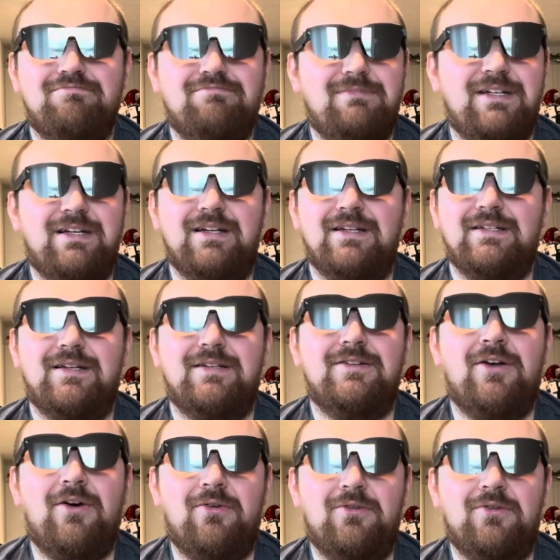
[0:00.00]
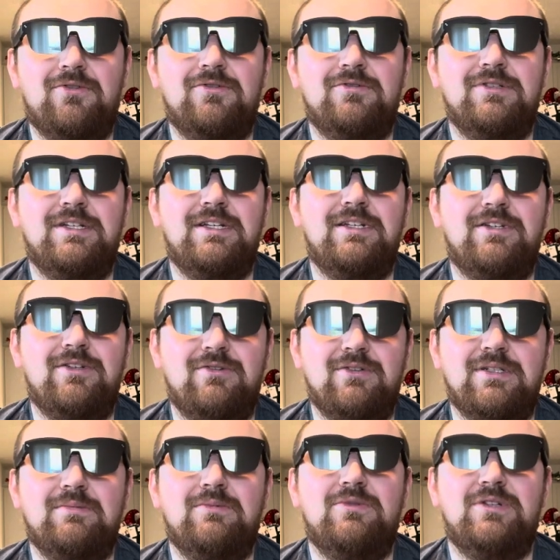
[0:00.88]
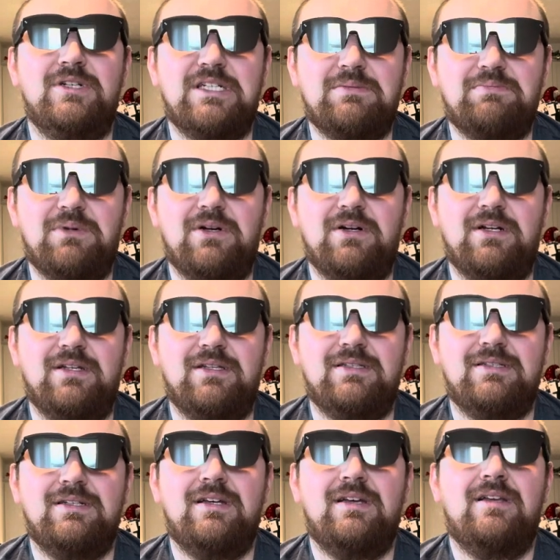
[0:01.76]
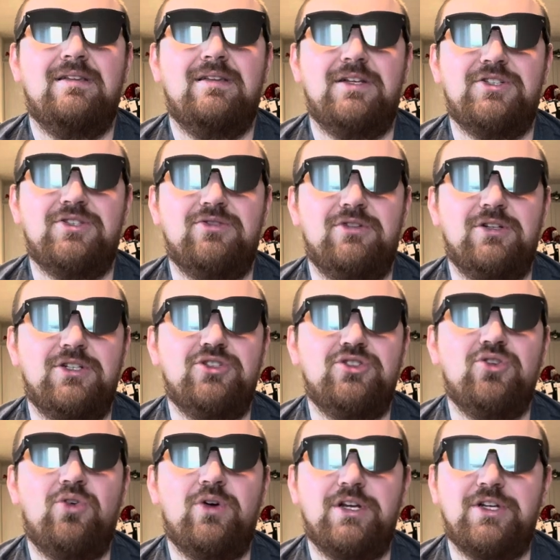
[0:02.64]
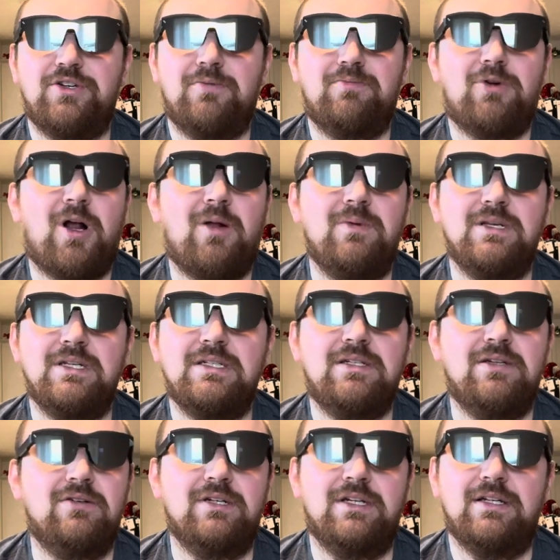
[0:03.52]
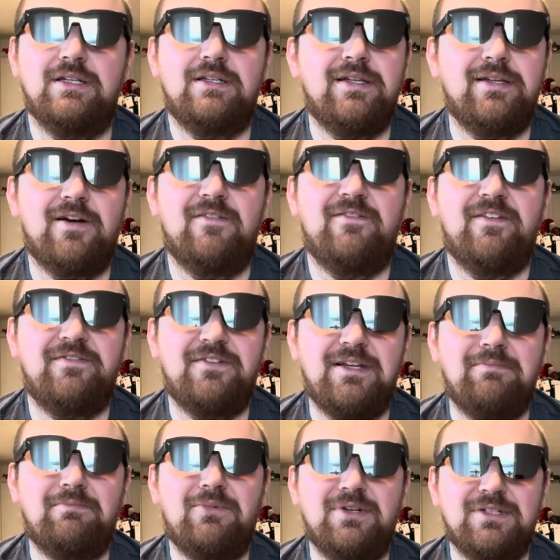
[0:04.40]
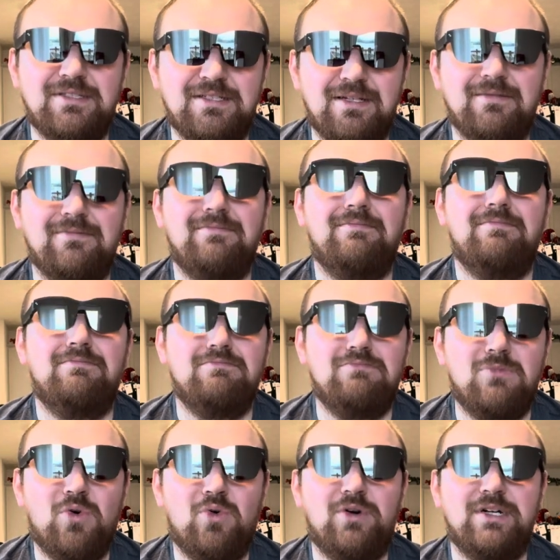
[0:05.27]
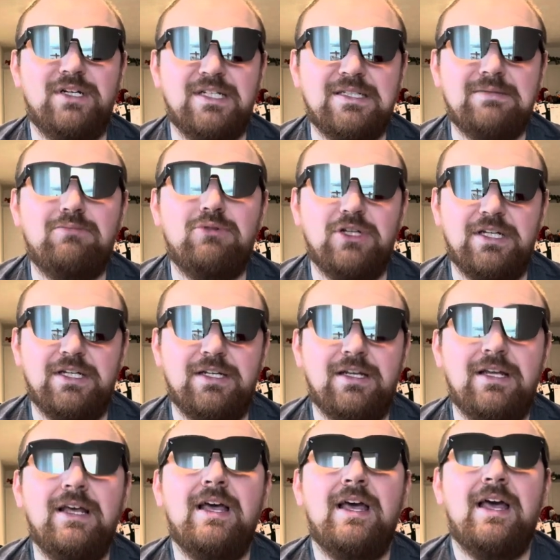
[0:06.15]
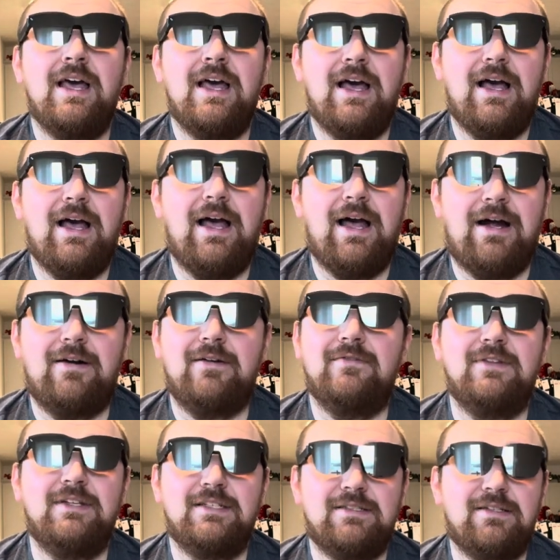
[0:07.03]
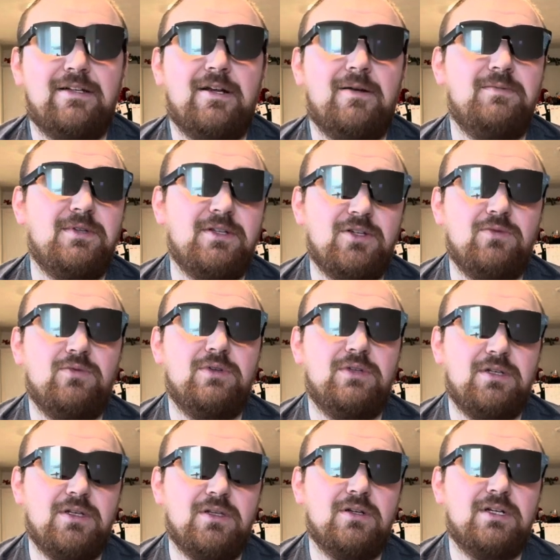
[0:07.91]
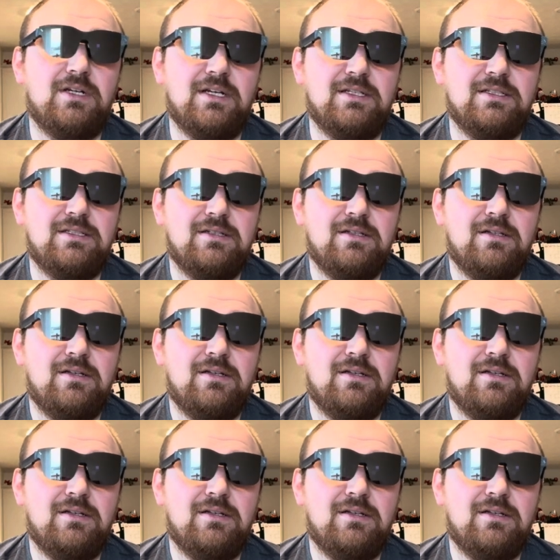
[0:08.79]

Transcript: it is a totally usable experience that you'll enjoy, and you'll probably still get 10 or 15% more display out of this setup than you would the other guys.